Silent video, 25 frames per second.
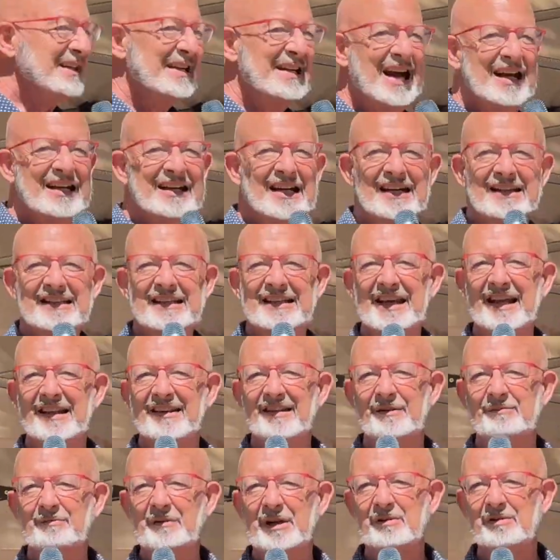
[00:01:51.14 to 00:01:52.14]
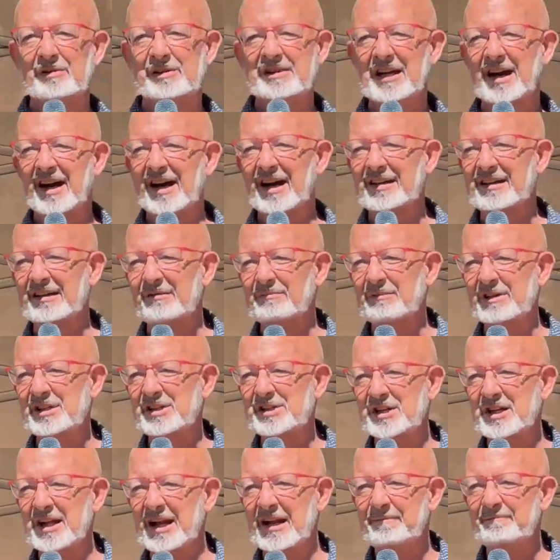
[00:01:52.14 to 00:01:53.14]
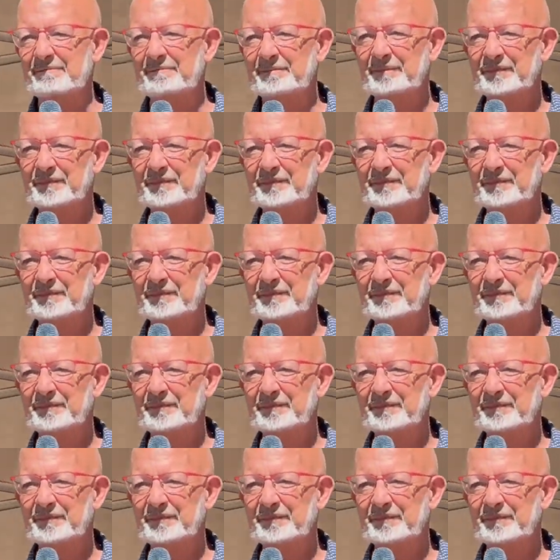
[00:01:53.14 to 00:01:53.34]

and I got together and we were talking. We said,